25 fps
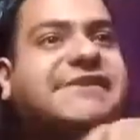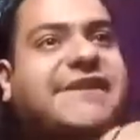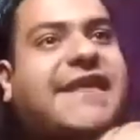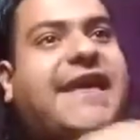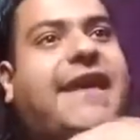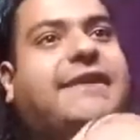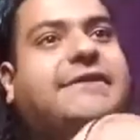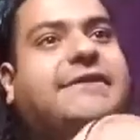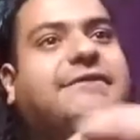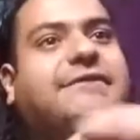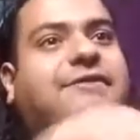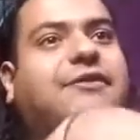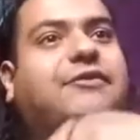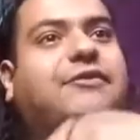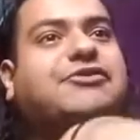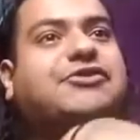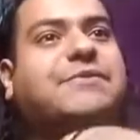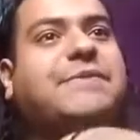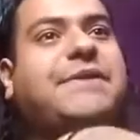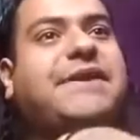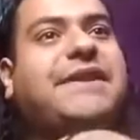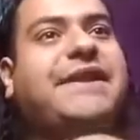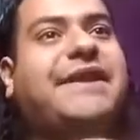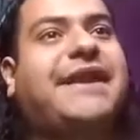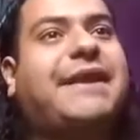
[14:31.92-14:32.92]
that social
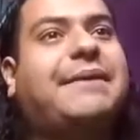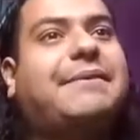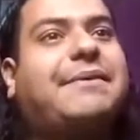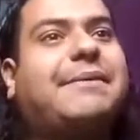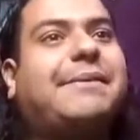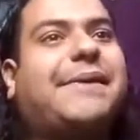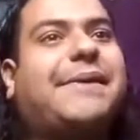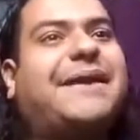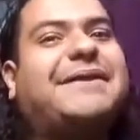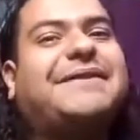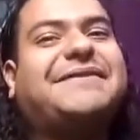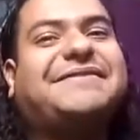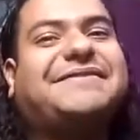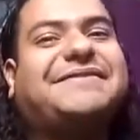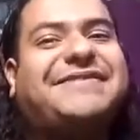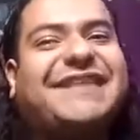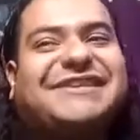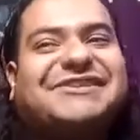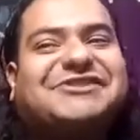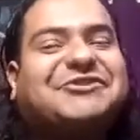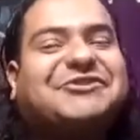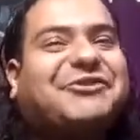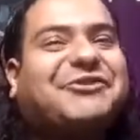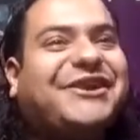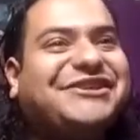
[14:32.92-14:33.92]
media game. I'm like,
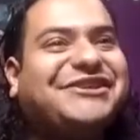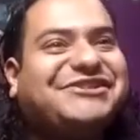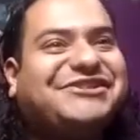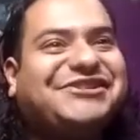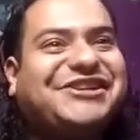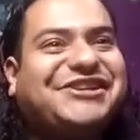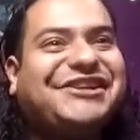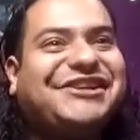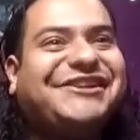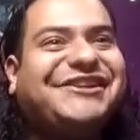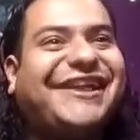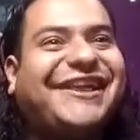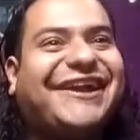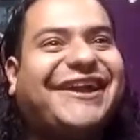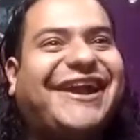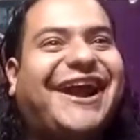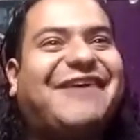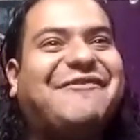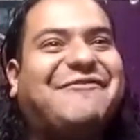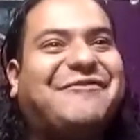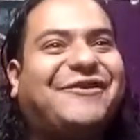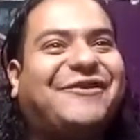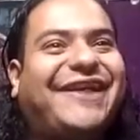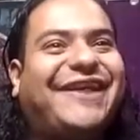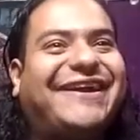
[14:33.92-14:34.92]
that's cringy. Like I
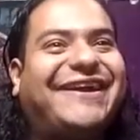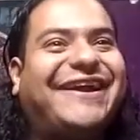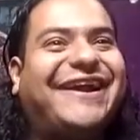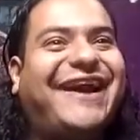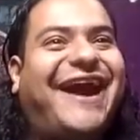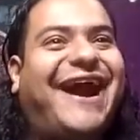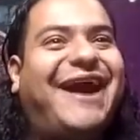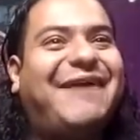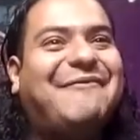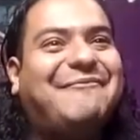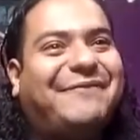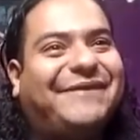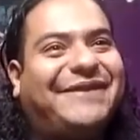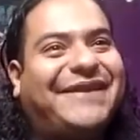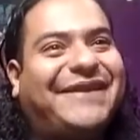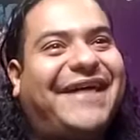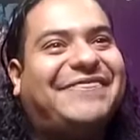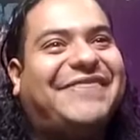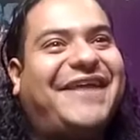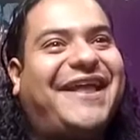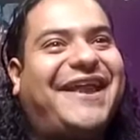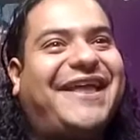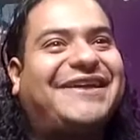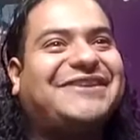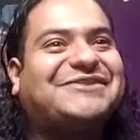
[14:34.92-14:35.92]
feel like I'm at
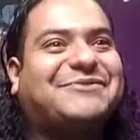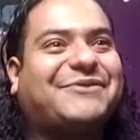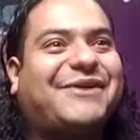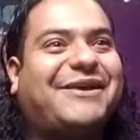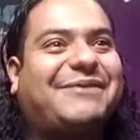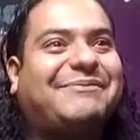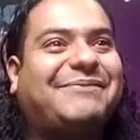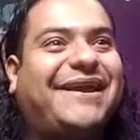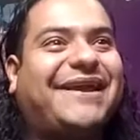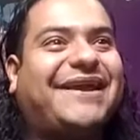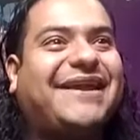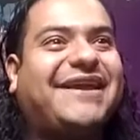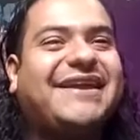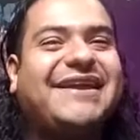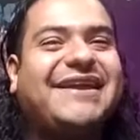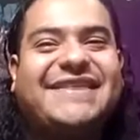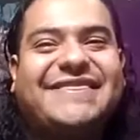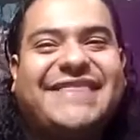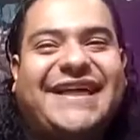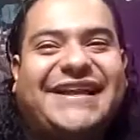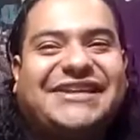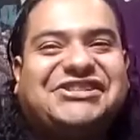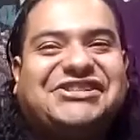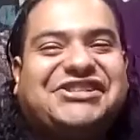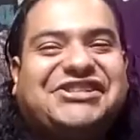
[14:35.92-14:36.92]
that age where I'm like,
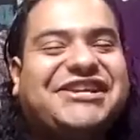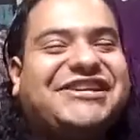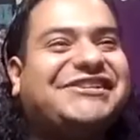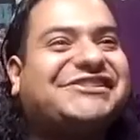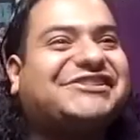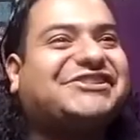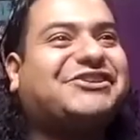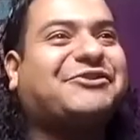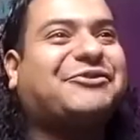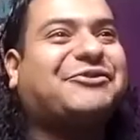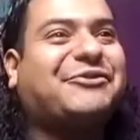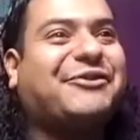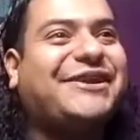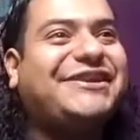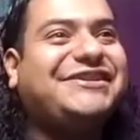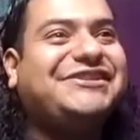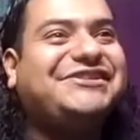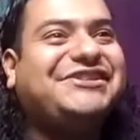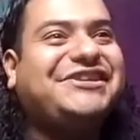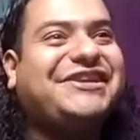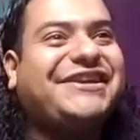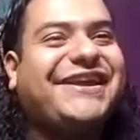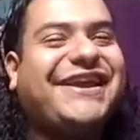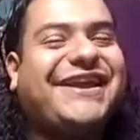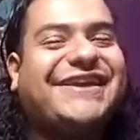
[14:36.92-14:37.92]
that shit is
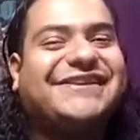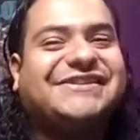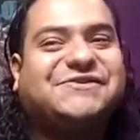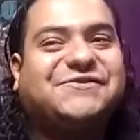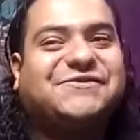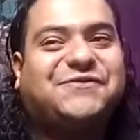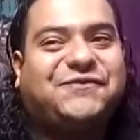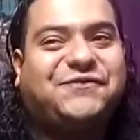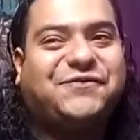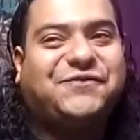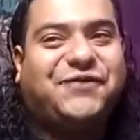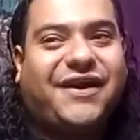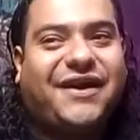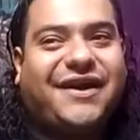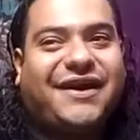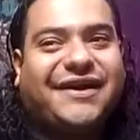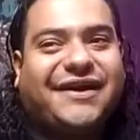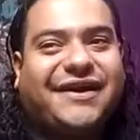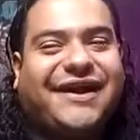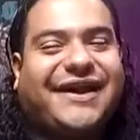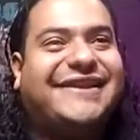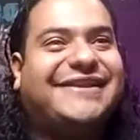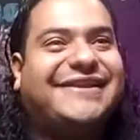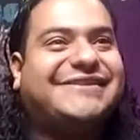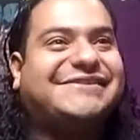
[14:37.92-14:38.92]
cringy as fuck,
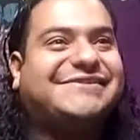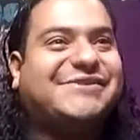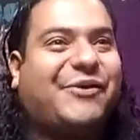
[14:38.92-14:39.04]
and it's